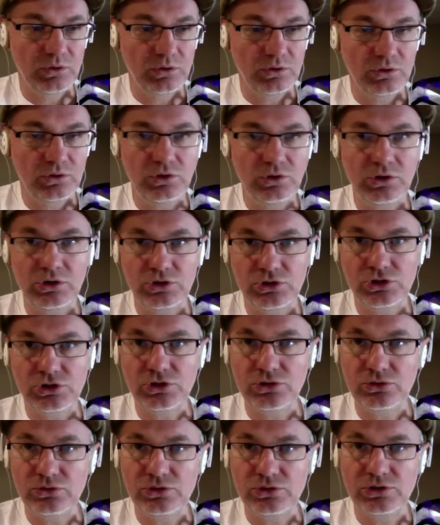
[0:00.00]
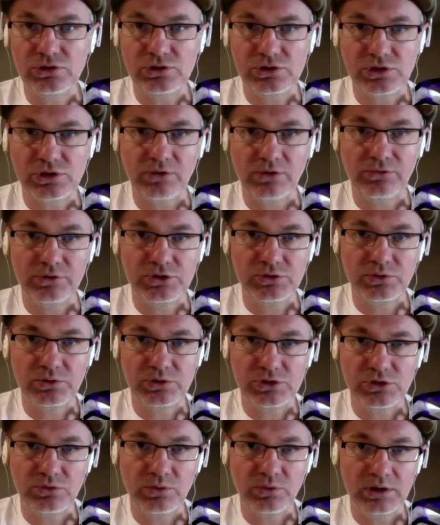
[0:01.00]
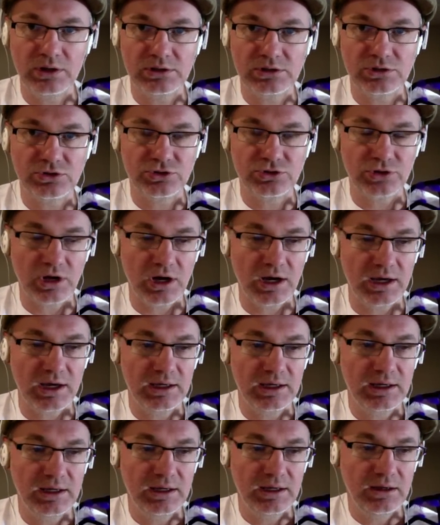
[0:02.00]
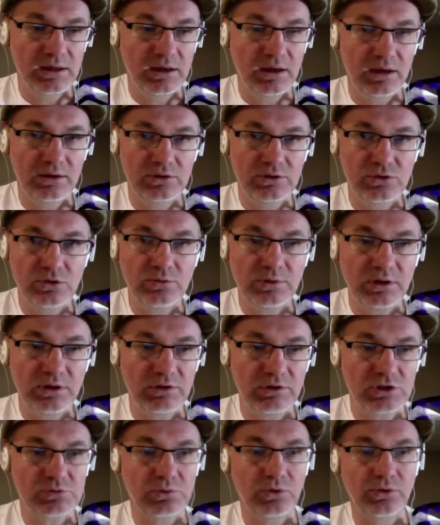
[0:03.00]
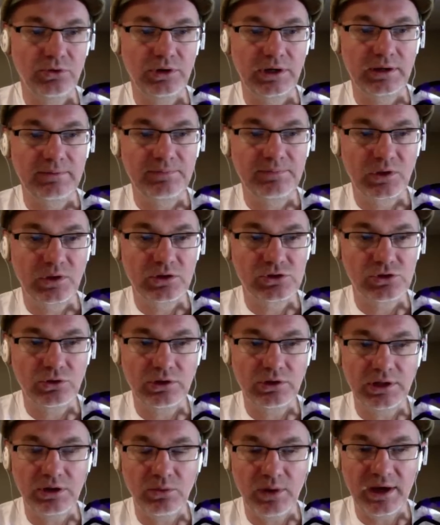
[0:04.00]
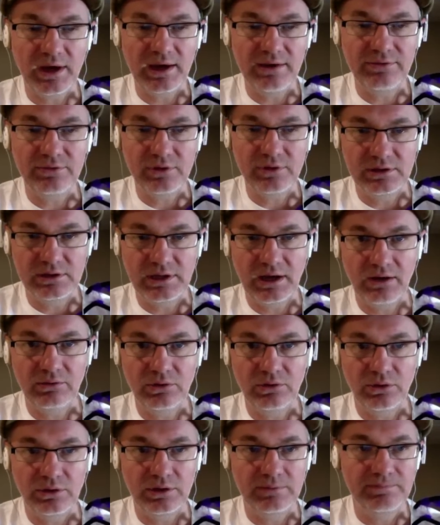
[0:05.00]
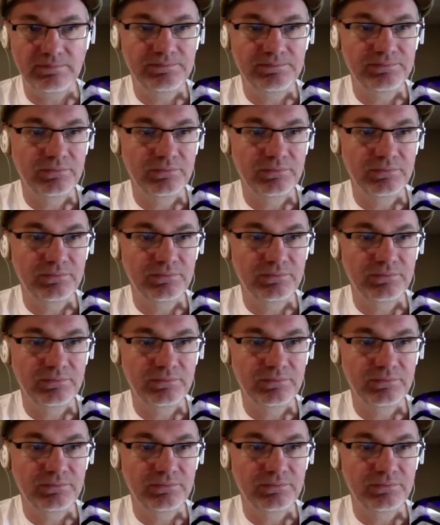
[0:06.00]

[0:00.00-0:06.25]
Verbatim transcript: you can choose yourself which ones you want to try. Uh, do a bit of exploring. So click Wave and download it.